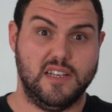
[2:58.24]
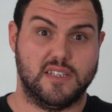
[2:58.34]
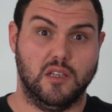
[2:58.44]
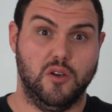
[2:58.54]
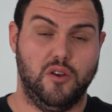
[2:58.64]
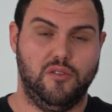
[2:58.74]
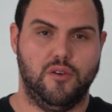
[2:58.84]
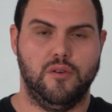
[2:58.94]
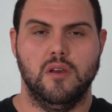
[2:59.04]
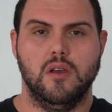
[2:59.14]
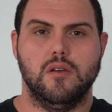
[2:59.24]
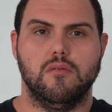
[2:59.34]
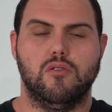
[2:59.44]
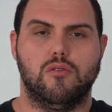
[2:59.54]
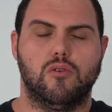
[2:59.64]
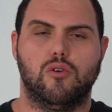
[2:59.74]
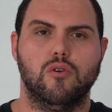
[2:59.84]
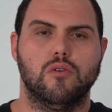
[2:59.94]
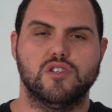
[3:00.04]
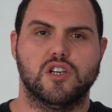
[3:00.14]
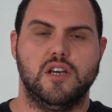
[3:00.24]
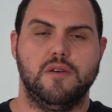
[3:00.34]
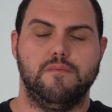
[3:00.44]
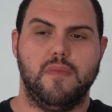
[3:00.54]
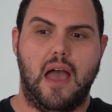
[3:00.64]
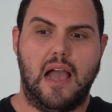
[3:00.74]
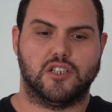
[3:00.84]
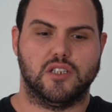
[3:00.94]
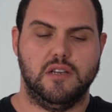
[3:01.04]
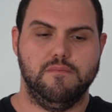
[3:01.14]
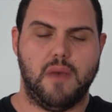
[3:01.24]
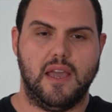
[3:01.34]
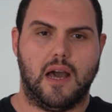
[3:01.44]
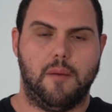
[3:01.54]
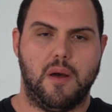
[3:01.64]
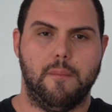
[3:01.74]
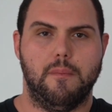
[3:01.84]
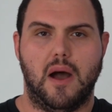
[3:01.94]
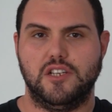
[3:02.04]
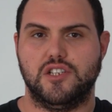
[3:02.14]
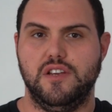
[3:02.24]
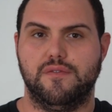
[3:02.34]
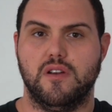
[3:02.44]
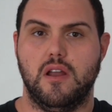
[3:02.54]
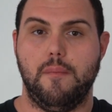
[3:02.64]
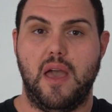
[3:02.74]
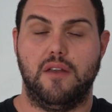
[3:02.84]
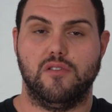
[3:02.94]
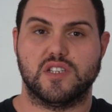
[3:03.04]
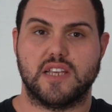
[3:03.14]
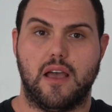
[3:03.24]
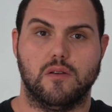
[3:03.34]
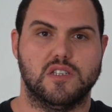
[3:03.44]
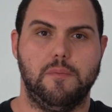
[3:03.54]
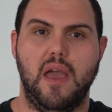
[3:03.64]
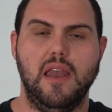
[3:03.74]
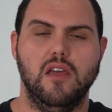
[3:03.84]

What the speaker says: or at least alluded to, Google's going to actually make up a much different amount of your sales